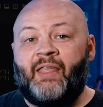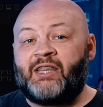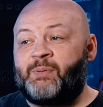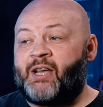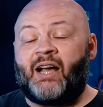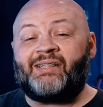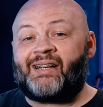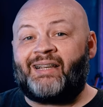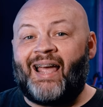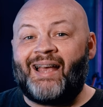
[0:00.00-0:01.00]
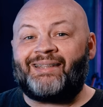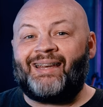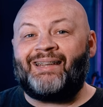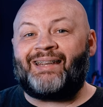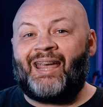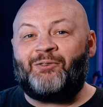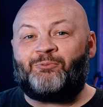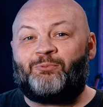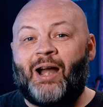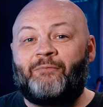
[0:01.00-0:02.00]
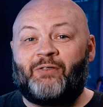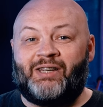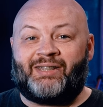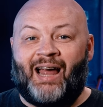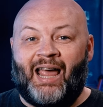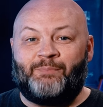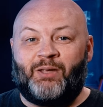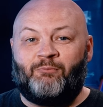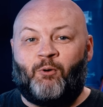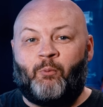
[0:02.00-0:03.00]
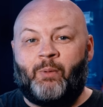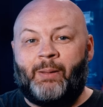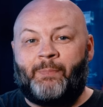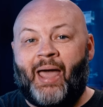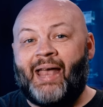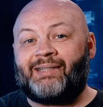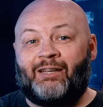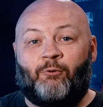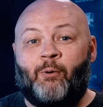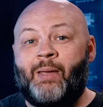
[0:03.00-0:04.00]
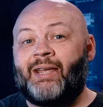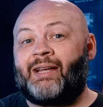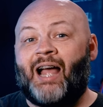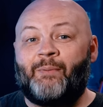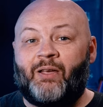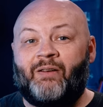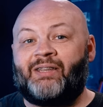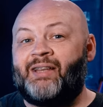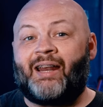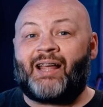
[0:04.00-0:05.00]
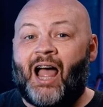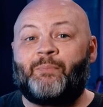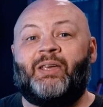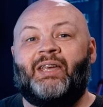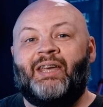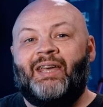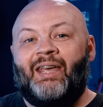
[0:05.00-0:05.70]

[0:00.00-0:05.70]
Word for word: That's because a class is a reference type, and when we pass it, when we make a copy of it, it's not a copy,